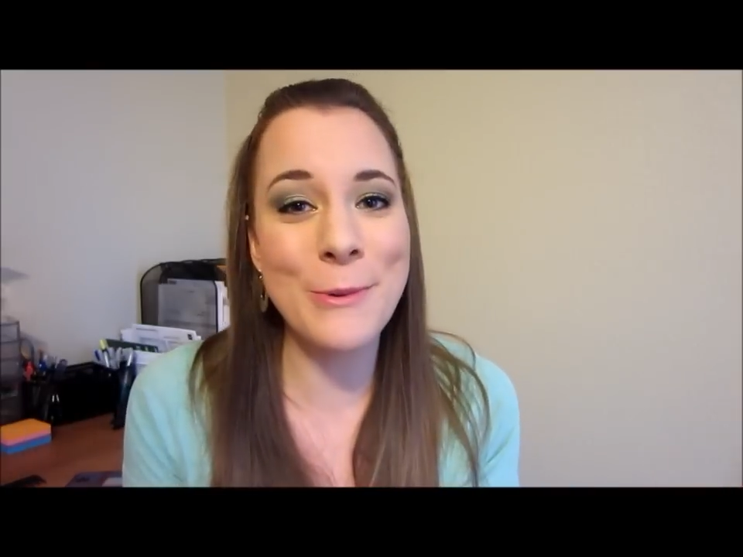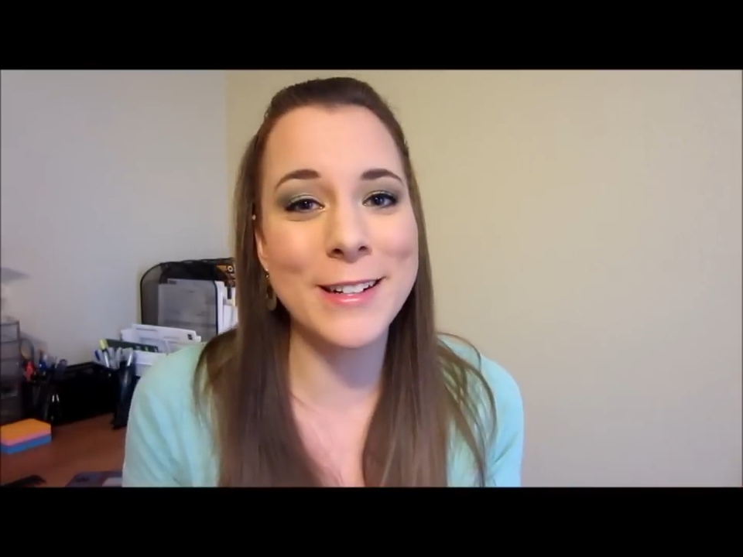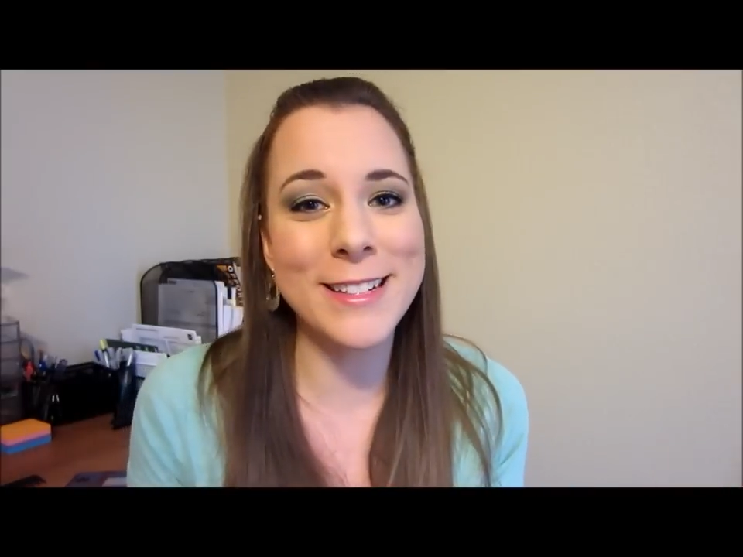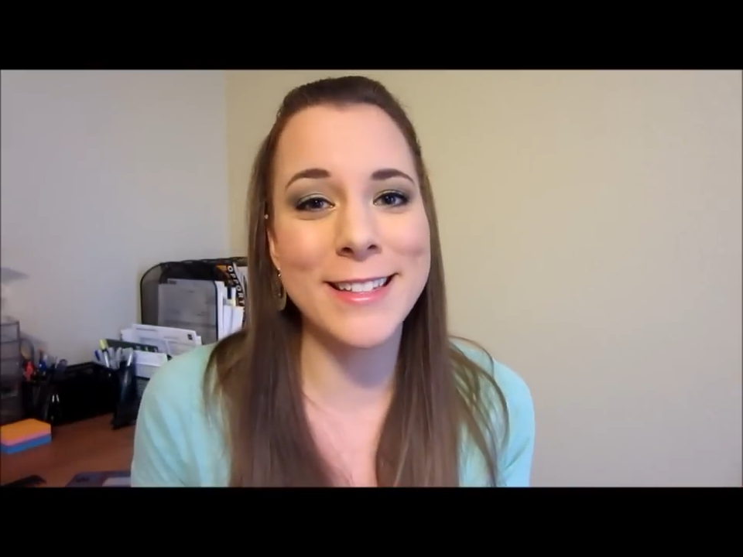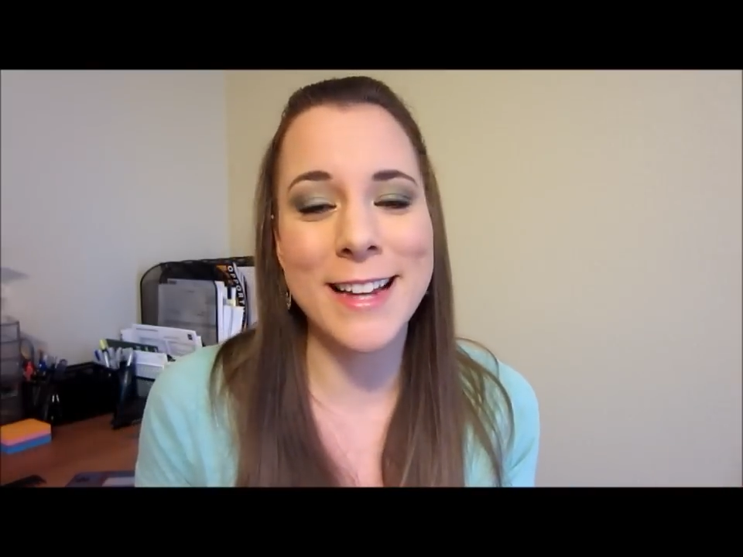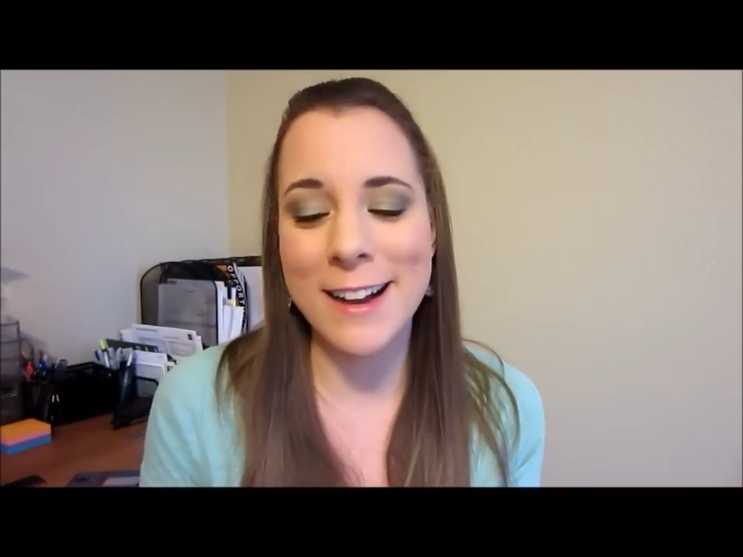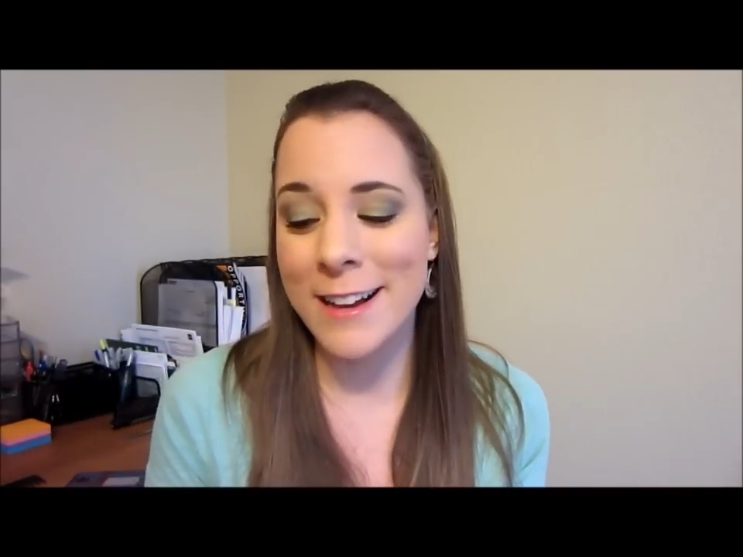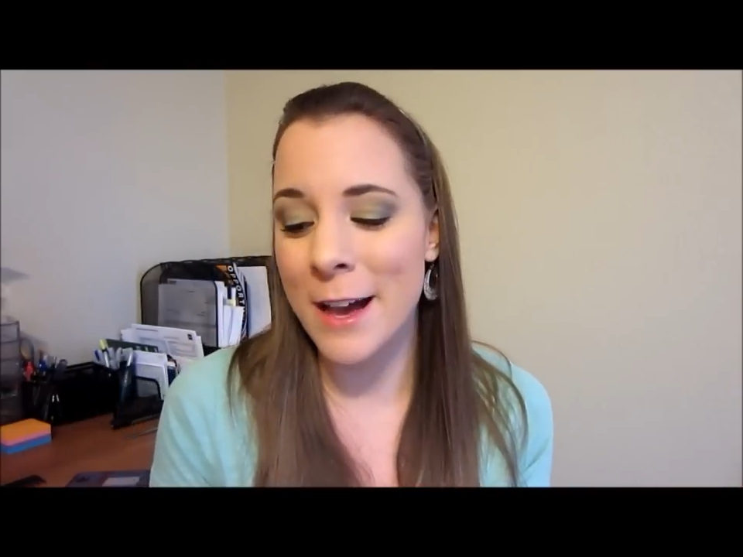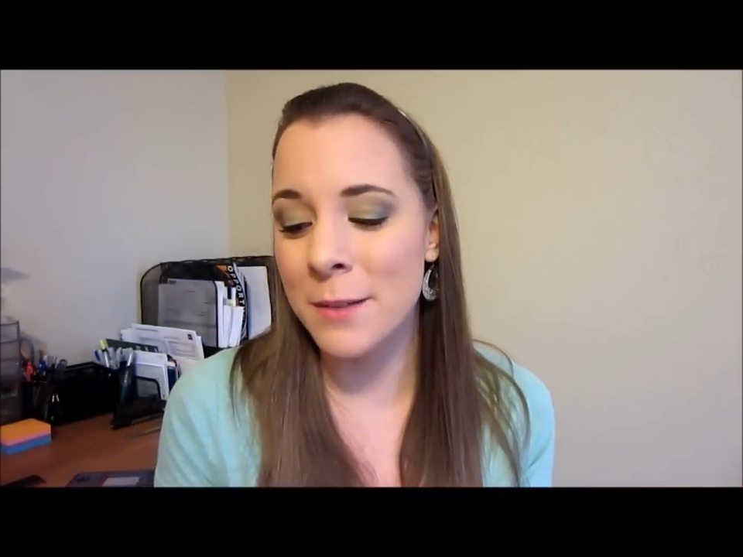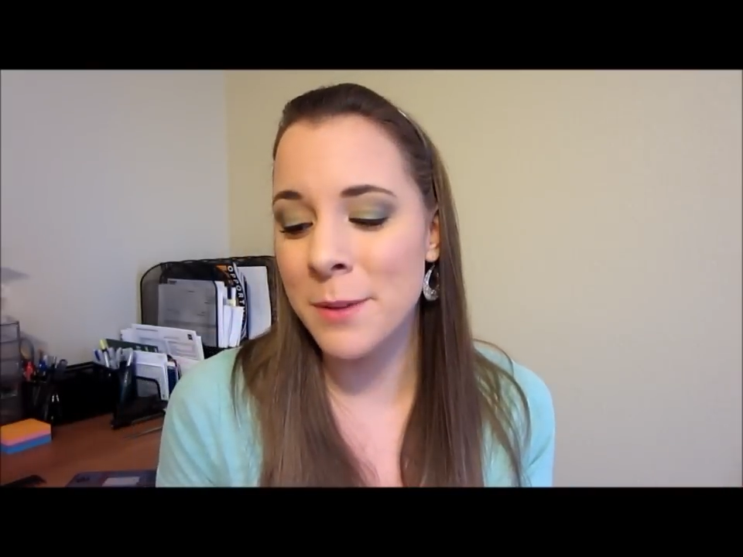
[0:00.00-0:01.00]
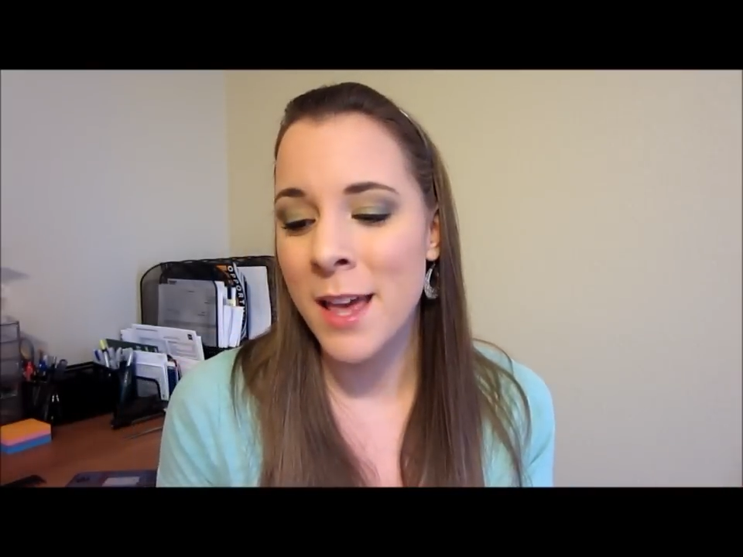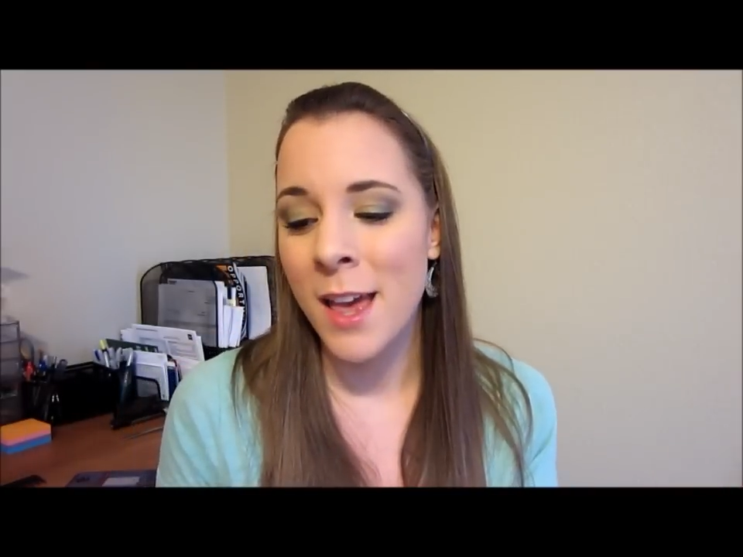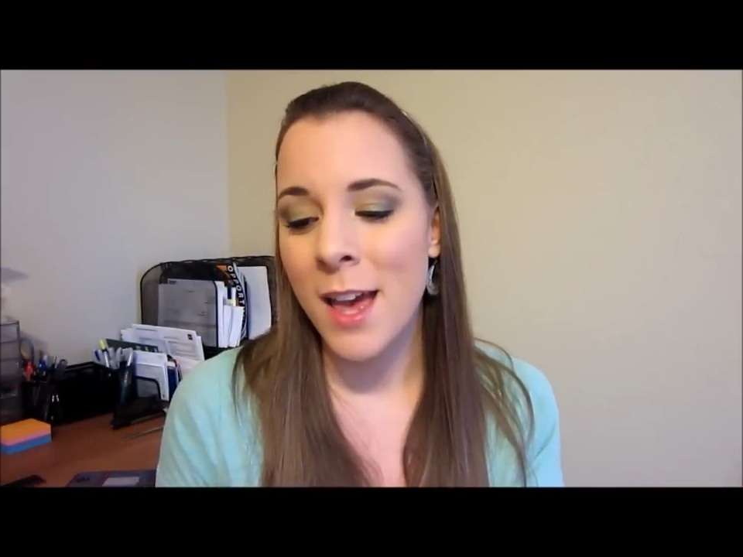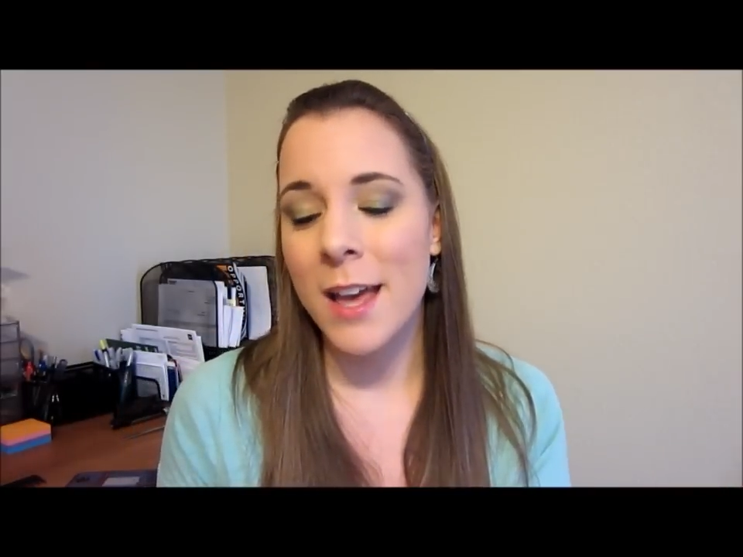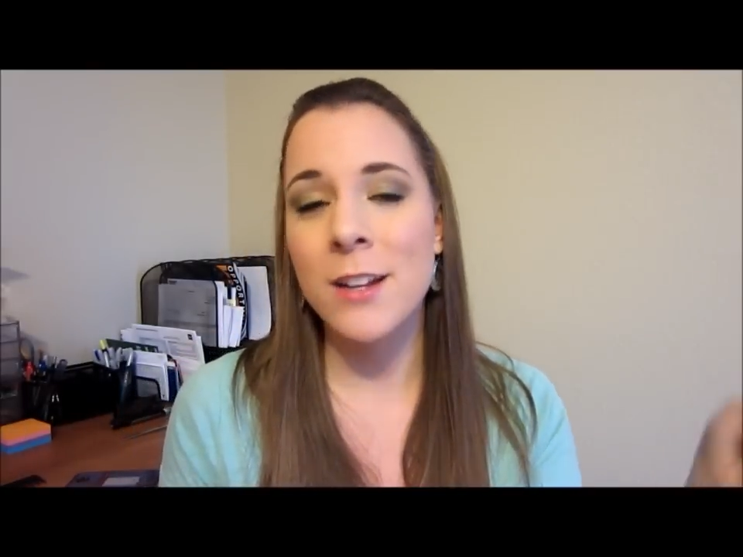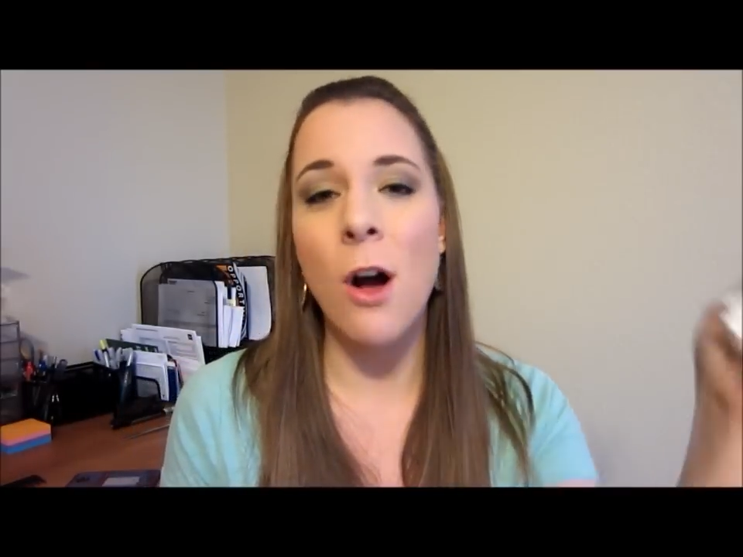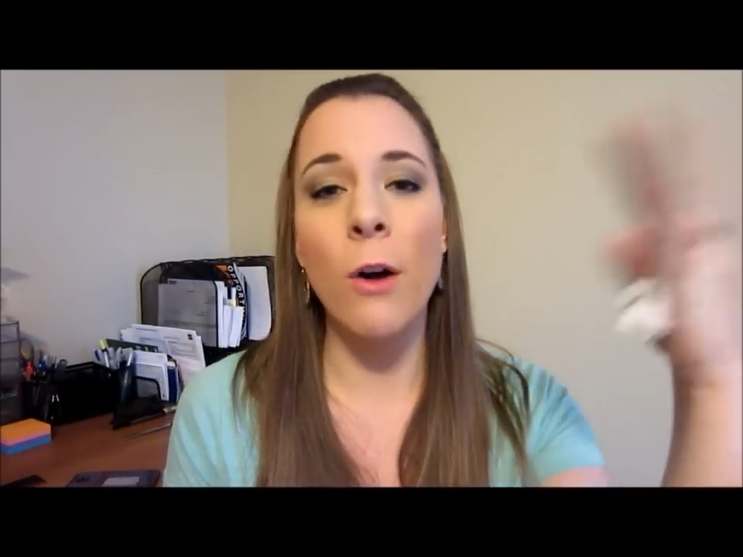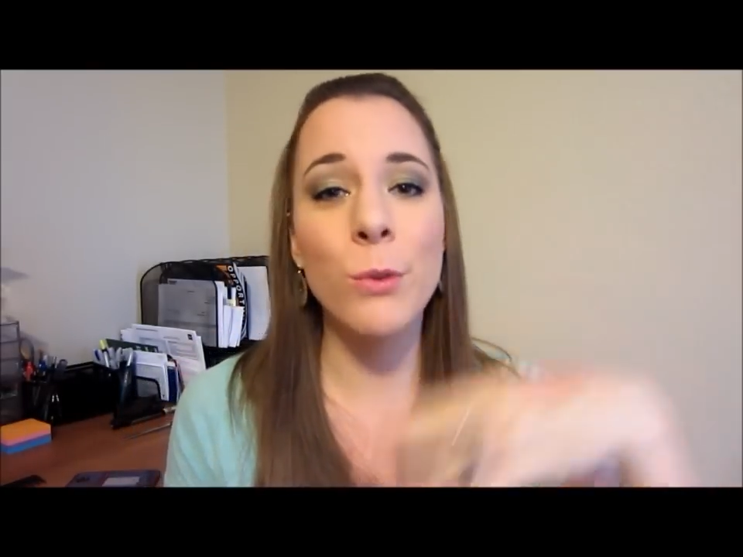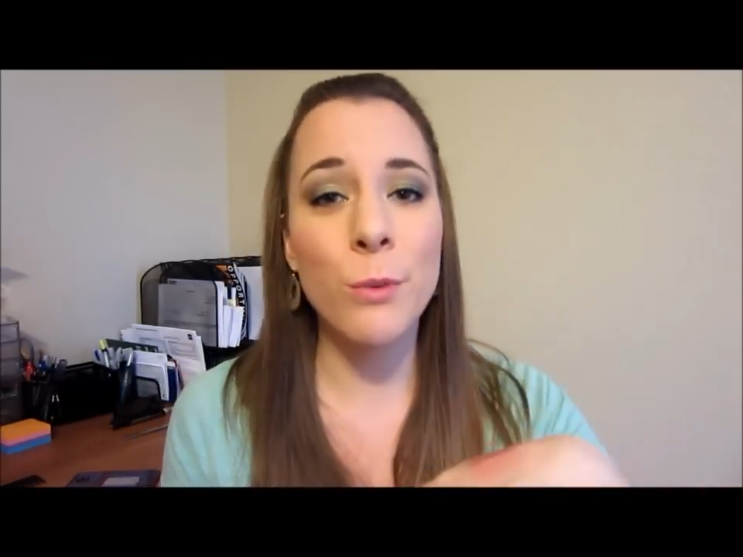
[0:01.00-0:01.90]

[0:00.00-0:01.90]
wouldn't stock up. And all the